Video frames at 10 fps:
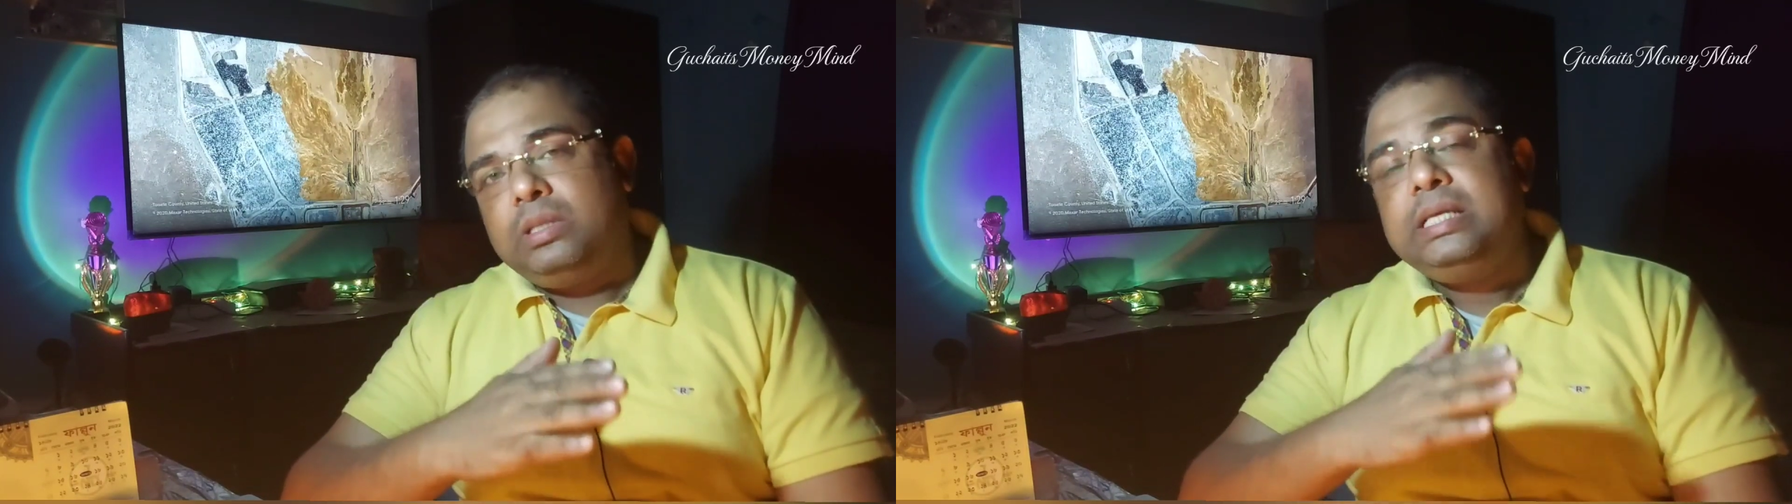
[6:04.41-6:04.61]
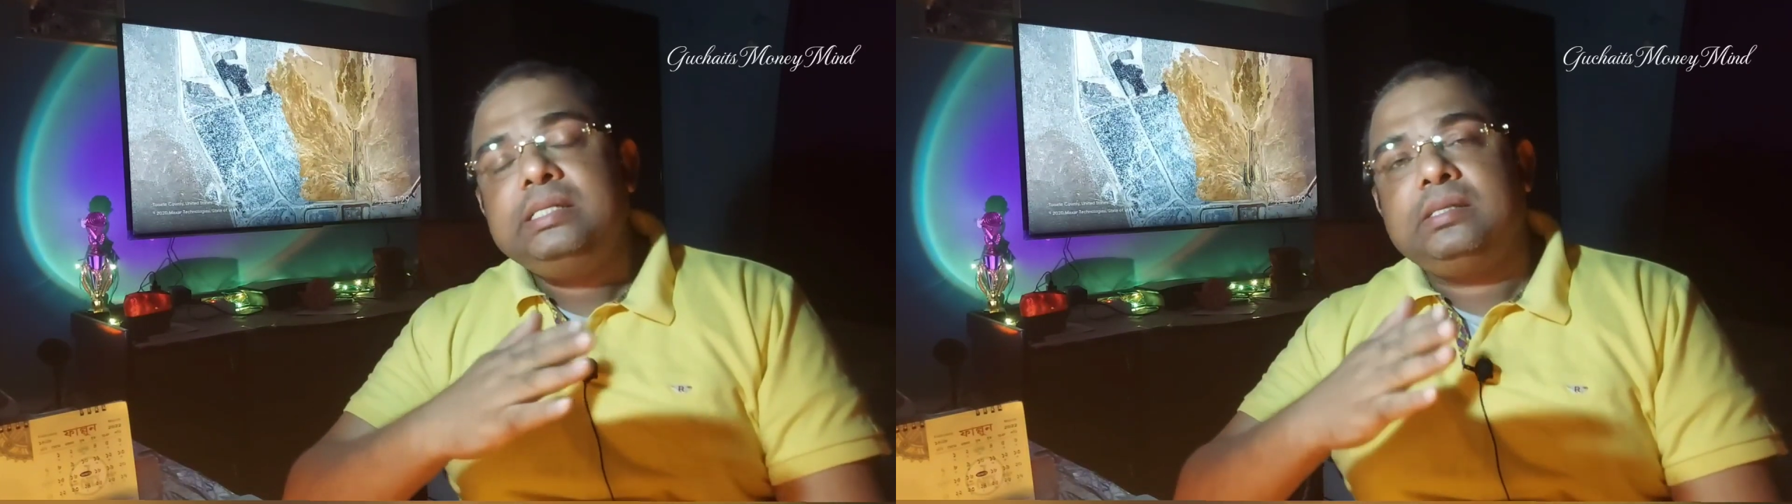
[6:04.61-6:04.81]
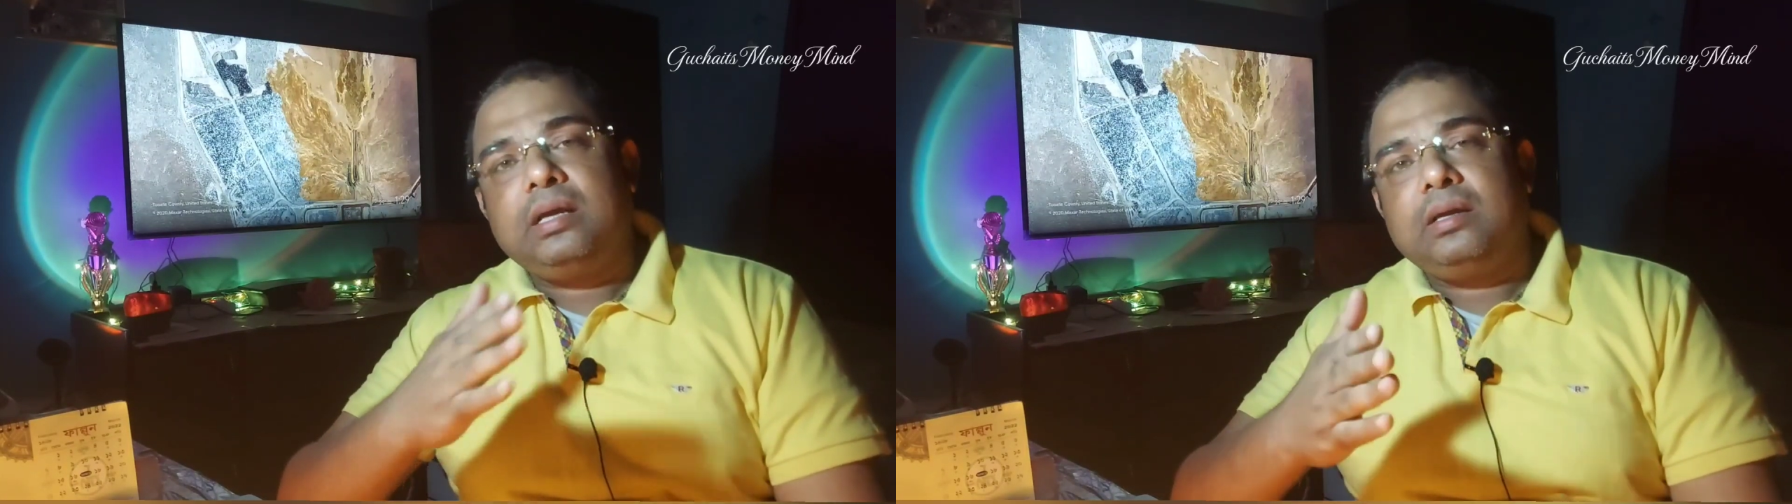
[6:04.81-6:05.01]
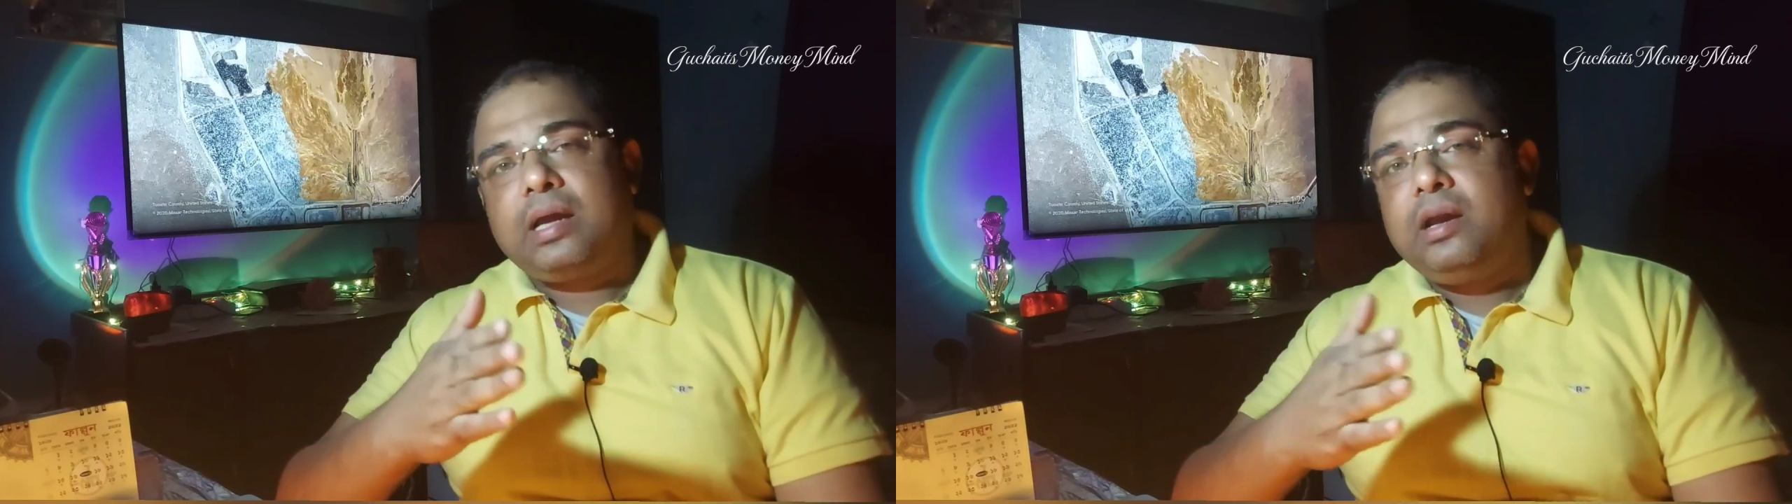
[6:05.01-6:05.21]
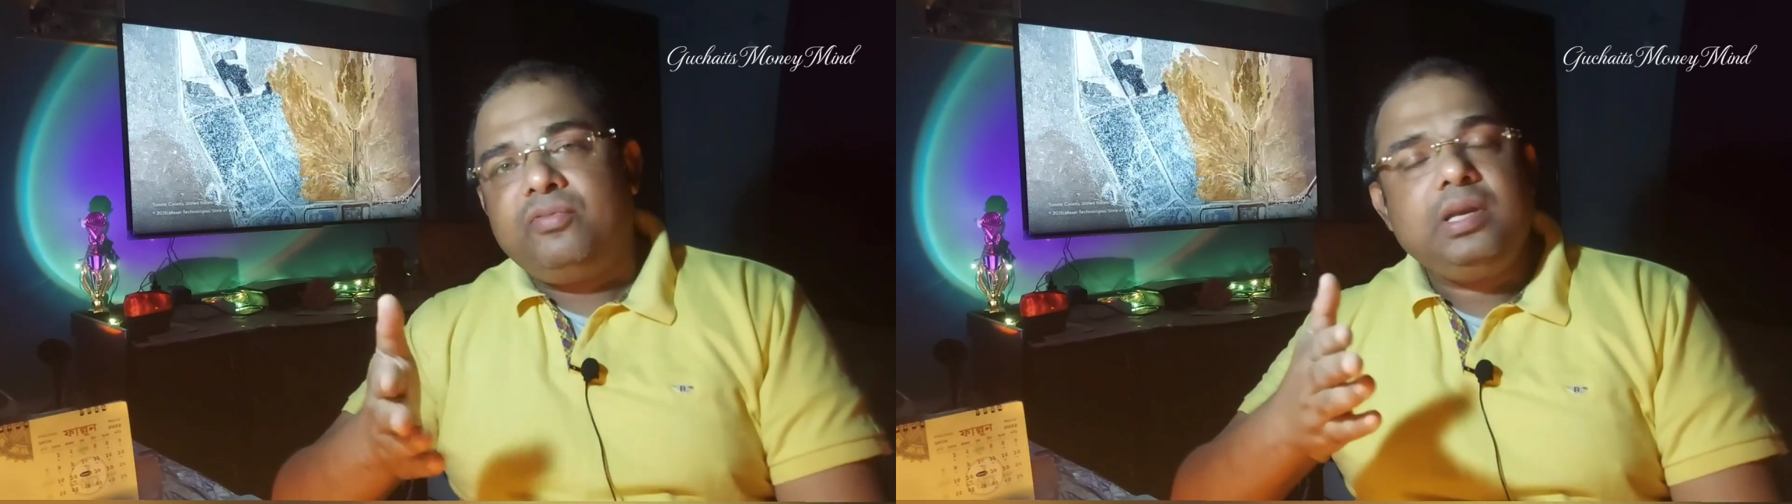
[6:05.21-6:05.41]
these
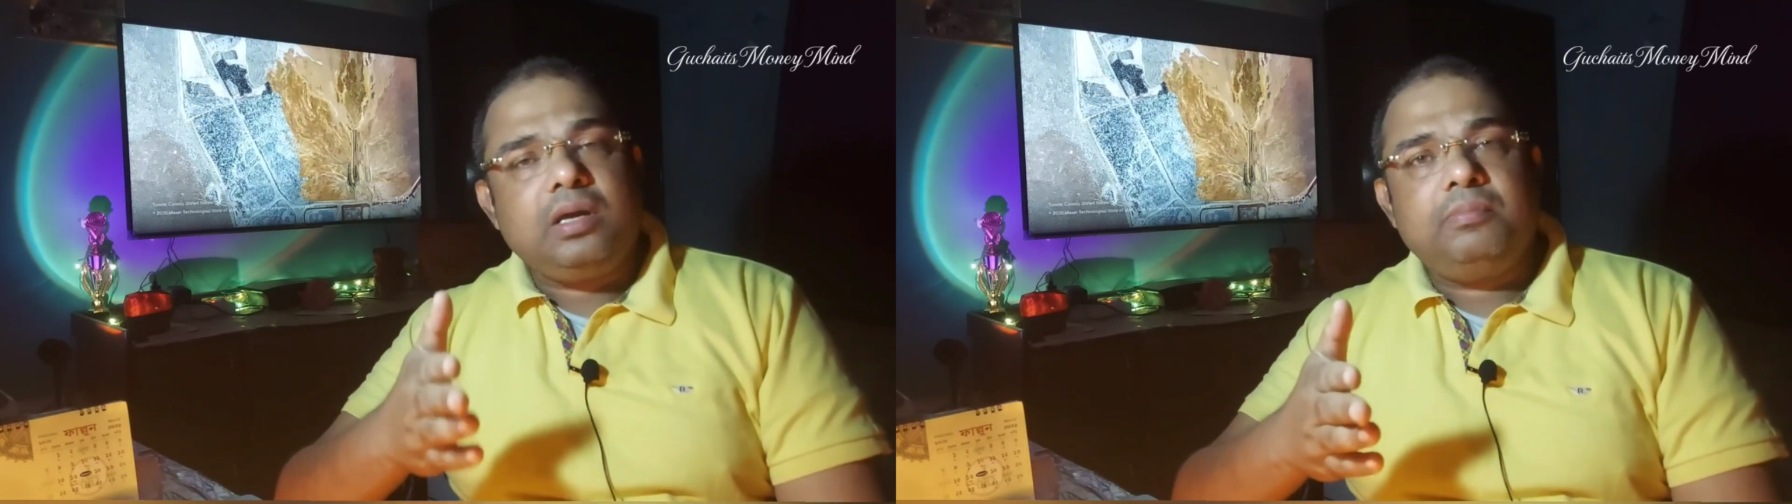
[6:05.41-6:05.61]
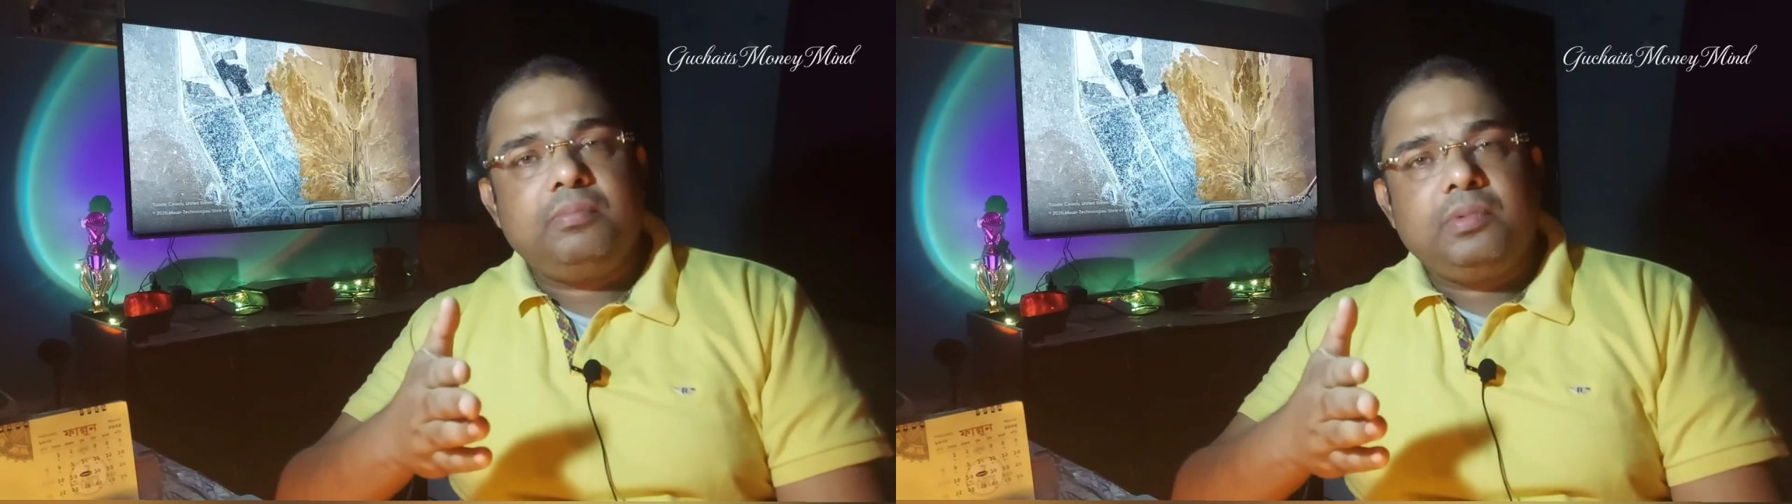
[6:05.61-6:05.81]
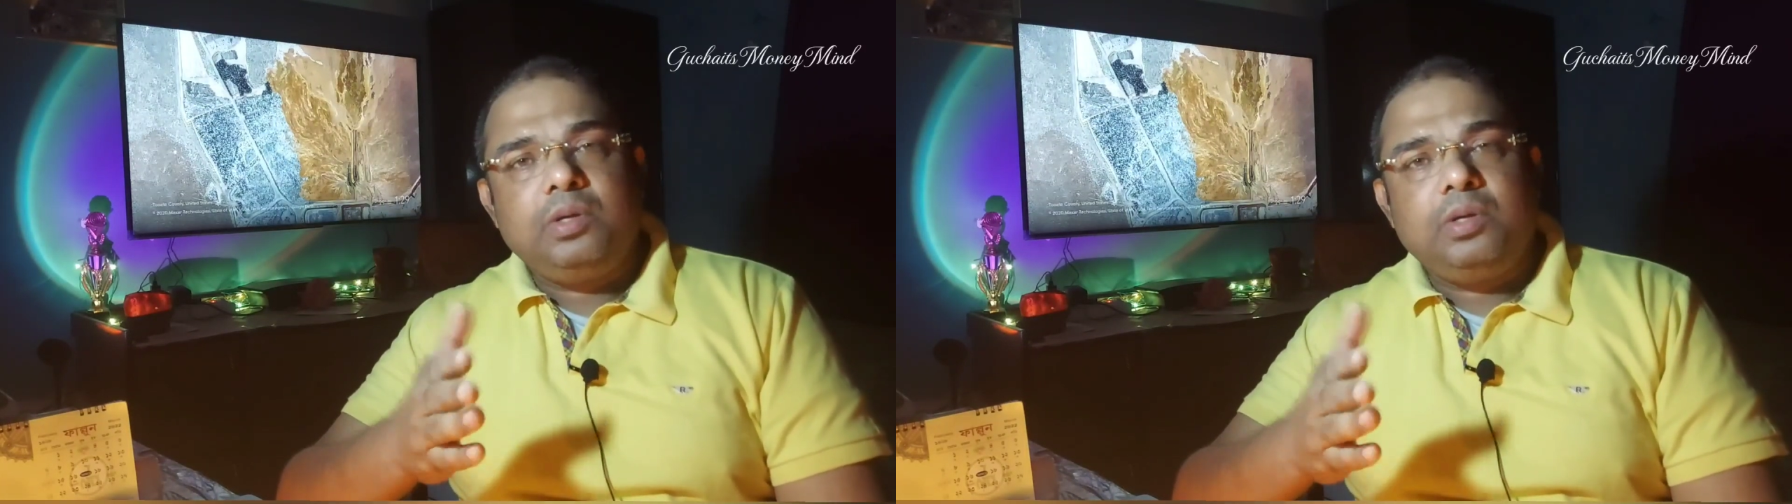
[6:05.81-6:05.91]
kind of income.